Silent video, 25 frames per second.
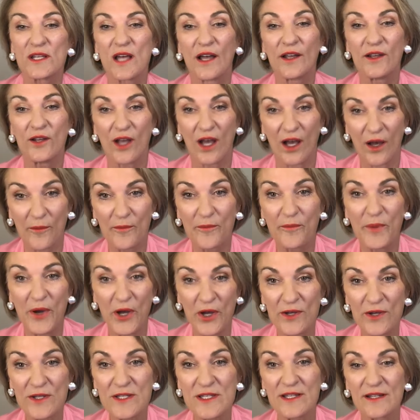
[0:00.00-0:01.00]
I,
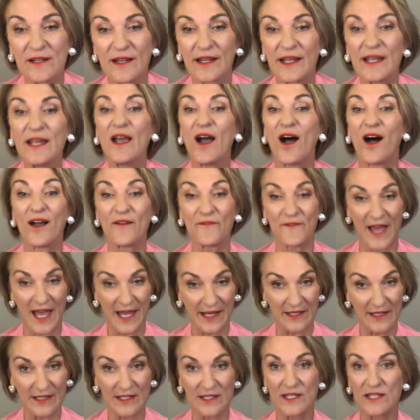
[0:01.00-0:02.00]
personally, I've
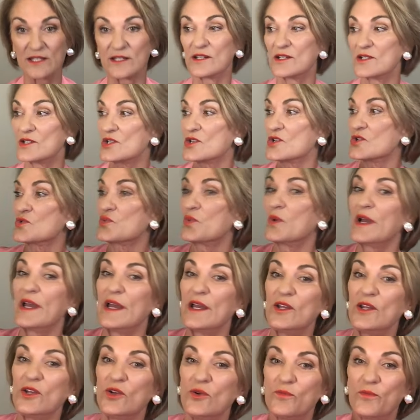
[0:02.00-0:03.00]
had incidences
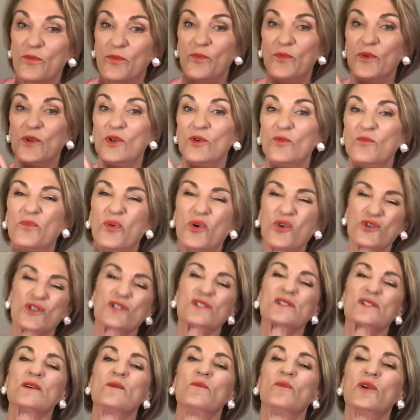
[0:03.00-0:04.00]
where you, you
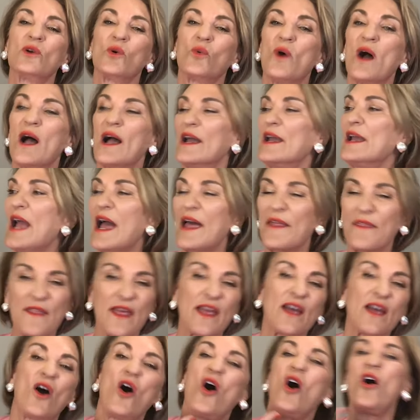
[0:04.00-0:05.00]
push someone away and
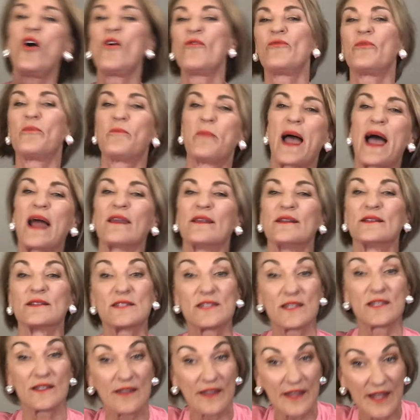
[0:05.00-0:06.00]
they're off
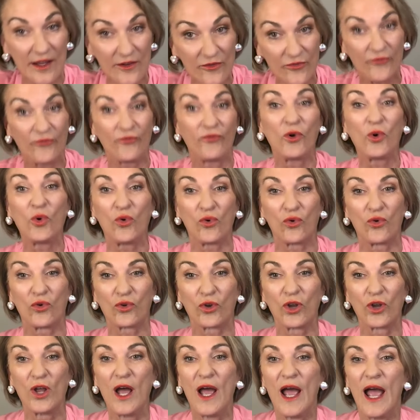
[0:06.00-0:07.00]
balance and they
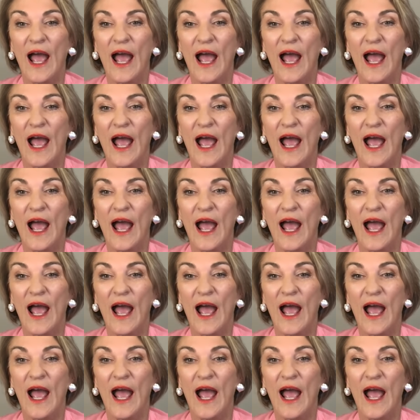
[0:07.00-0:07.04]
fall.